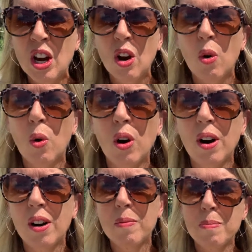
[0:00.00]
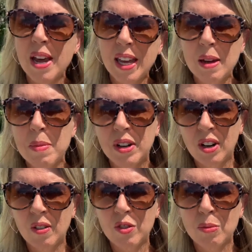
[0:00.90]
or make him
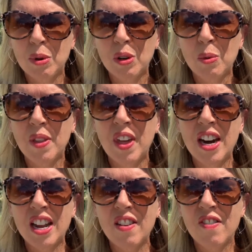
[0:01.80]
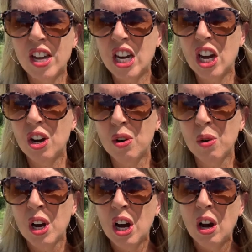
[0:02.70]
uncomfortable with any
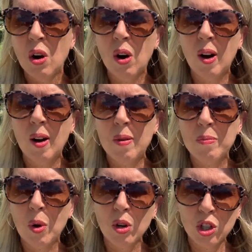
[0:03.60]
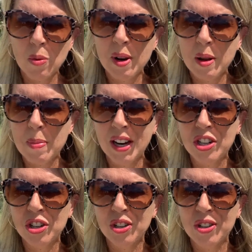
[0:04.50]
video or too many
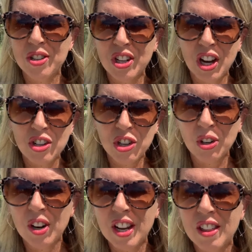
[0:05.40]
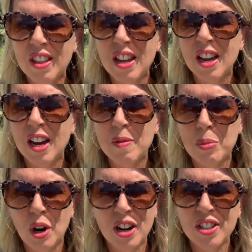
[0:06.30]
pictures during the
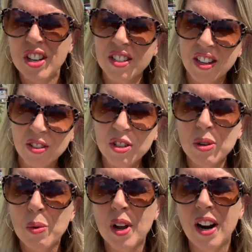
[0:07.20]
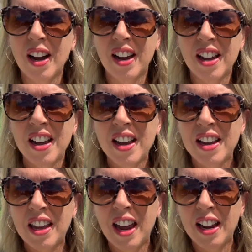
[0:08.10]
process. I'll do what I
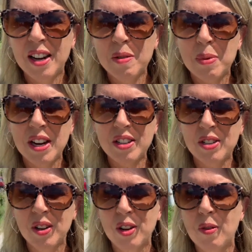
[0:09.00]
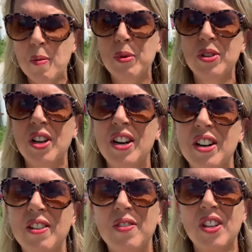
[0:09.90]
can based on the
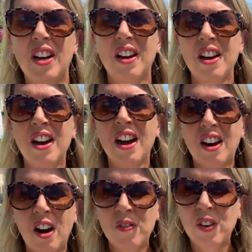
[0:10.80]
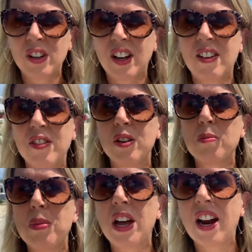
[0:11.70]
representative's comfort level,
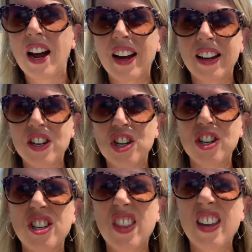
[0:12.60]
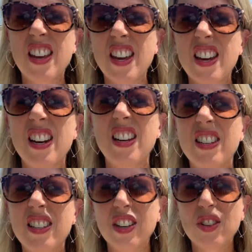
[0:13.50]
but I just think it
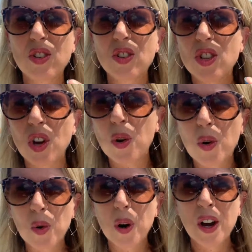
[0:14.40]
is so